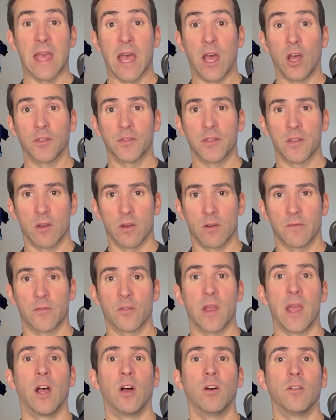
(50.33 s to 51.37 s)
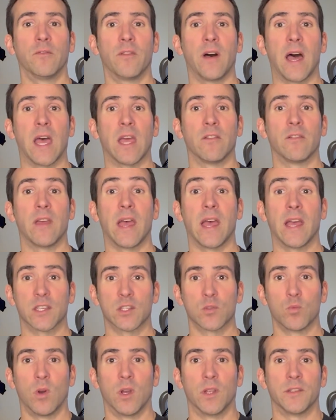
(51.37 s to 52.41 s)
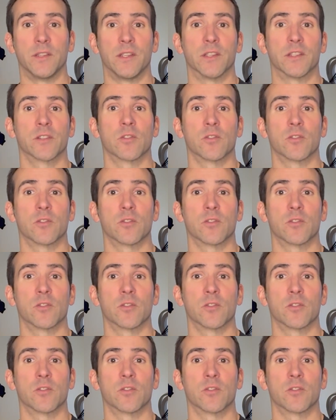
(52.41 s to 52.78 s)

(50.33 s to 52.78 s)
out there for L5-S1 disc